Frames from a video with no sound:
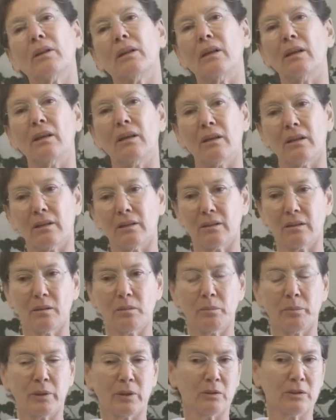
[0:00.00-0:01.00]
the
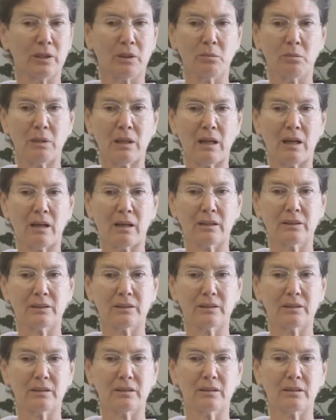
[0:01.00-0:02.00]
building
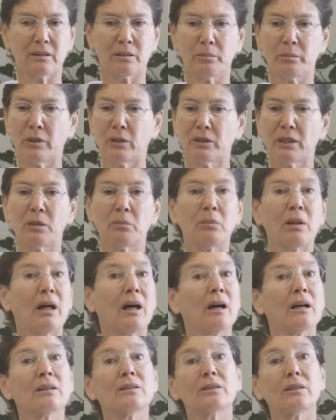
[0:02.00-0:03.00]
blocks. The building
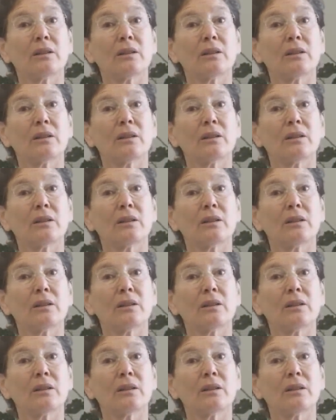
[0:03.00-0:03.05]
blocks